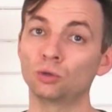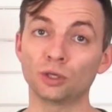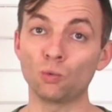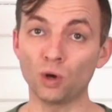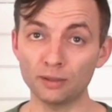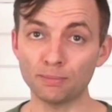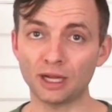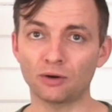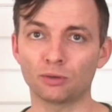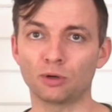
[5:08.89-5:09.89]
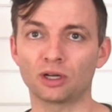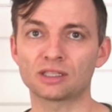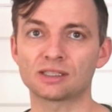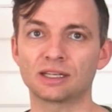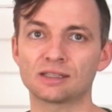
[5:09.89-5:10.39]
only one power
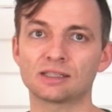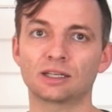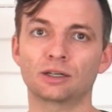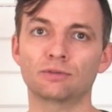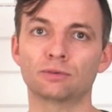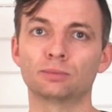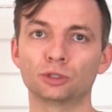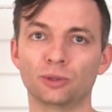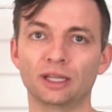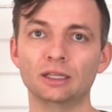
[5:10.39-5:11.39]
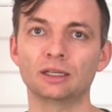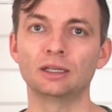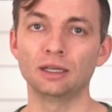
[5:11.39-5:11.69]
box is necessary for brewing,